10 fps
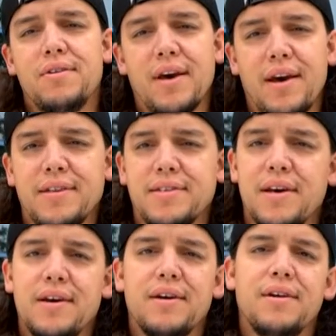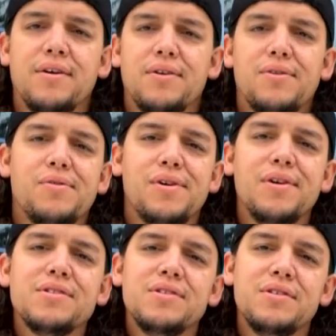can't tell her
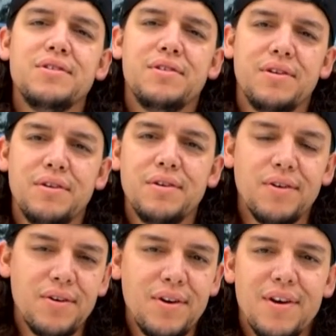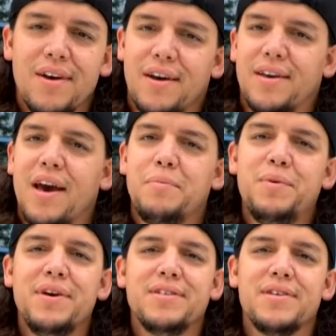what to do. Can't
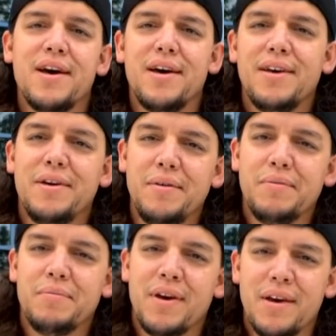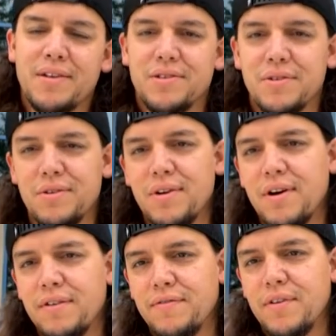be tamed, meant to
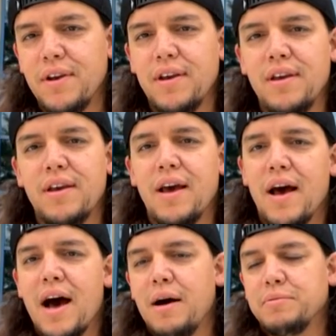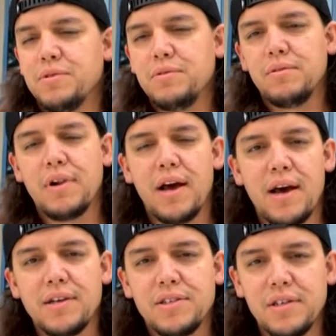run free. I'm so
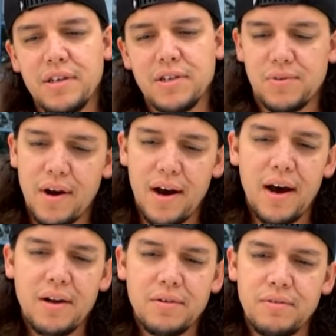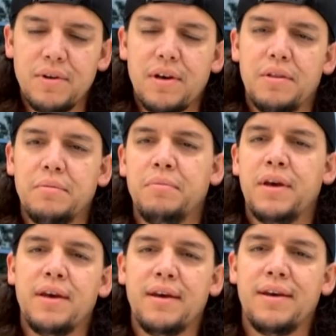glad she's riding with
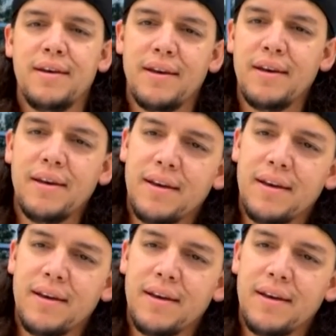me.